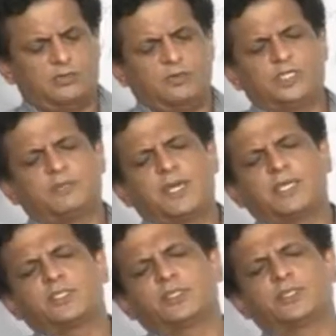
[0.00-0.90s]
which
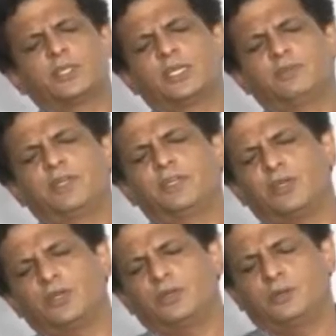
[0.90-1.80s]
makes you to live in
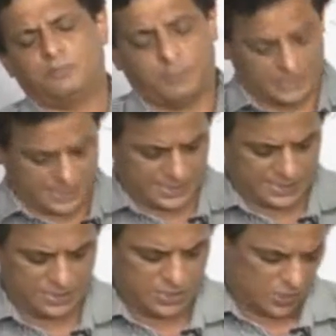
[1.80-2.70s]
your
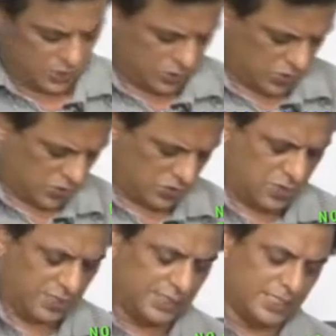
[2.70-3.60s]
present.
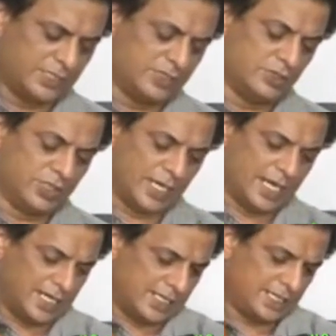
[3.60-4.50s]
So this
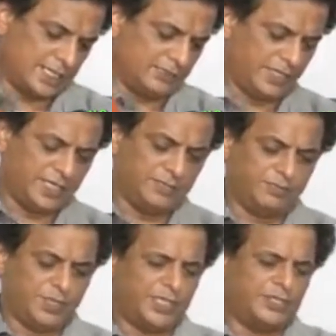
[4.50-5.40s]
sutra is very
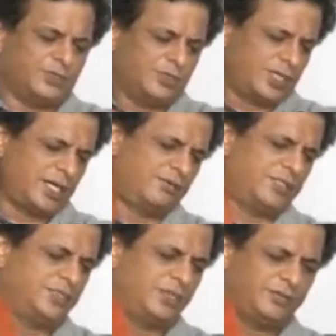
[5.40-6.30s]
important sutra
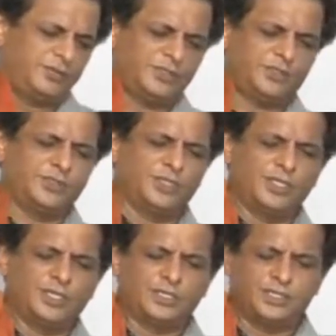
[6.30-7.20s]
which you have to
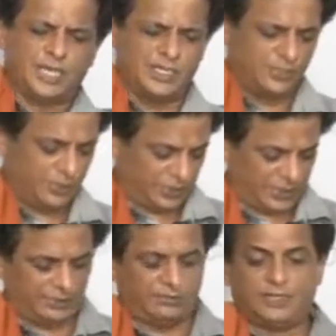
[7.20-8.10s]
train
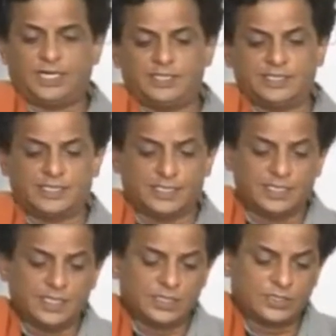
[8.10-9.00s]
yourself, right, sir?
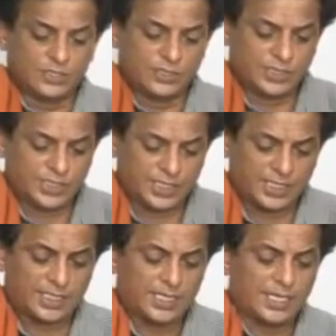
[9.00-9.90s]
So
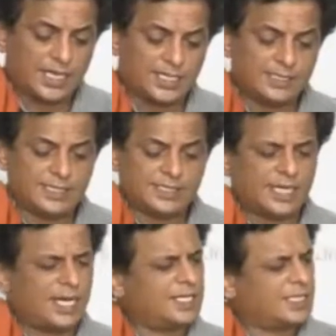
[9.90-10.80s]
here I just
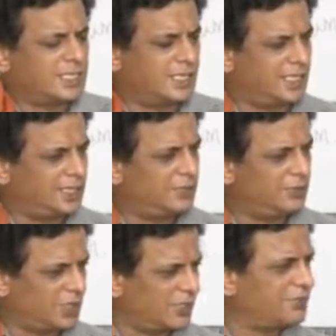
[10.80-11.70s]
ask
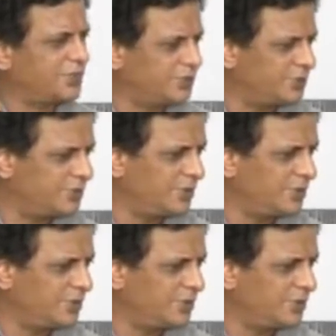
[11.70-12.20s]
one of you,